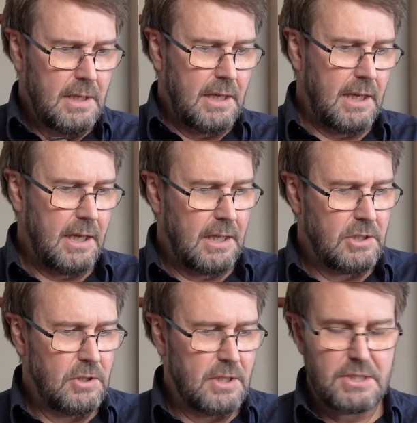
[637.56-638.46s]

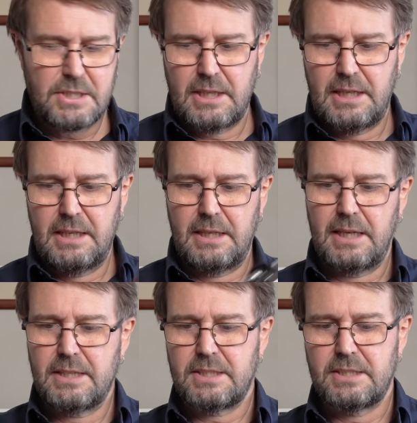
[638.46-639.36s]
and you can see,
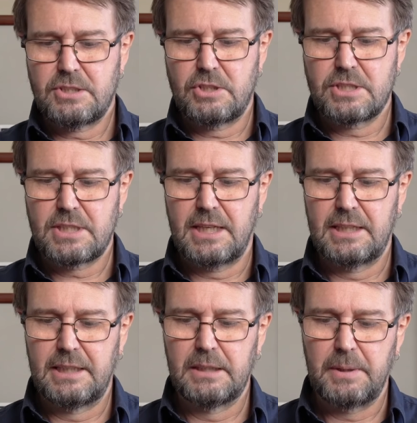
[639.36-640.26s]
yes, it's just a
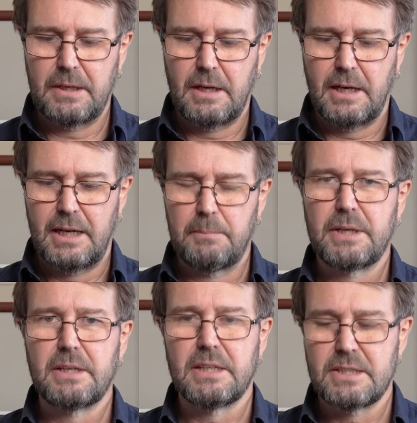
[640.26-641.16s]
little bit higher
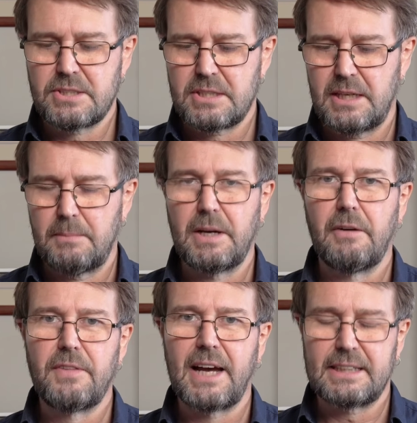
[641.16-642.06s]
because
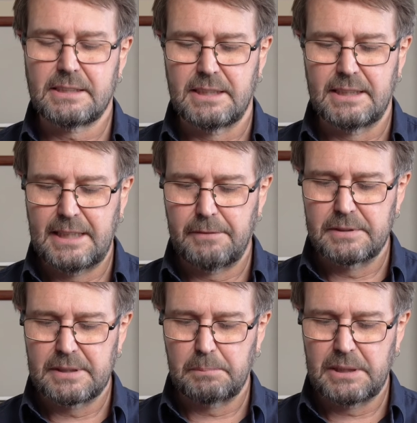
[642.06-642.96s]
of that
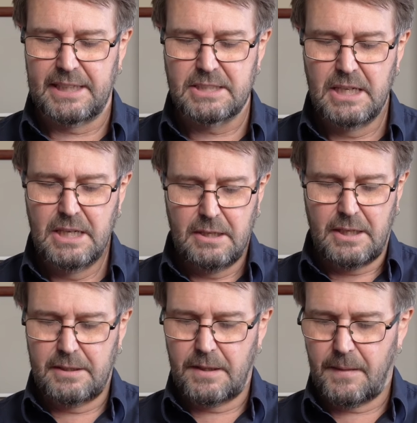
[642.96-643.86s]
leveling plate.
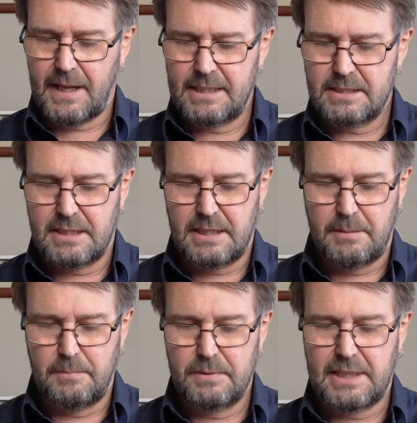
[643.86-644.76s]
Other than that,
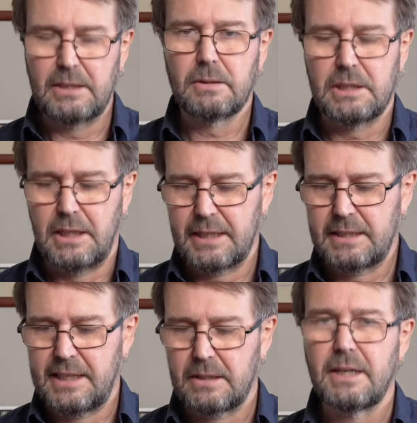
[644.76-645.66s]
they look
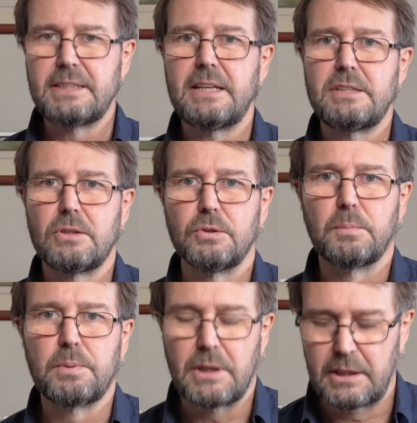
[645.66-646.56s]
like they're identical
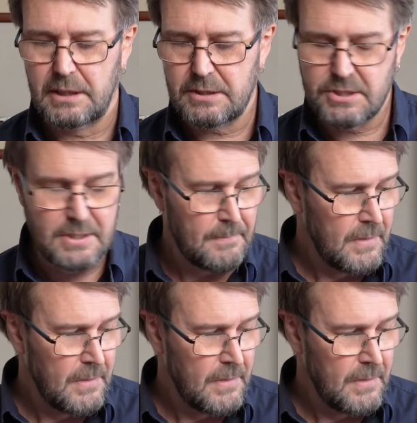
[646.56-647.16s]
products.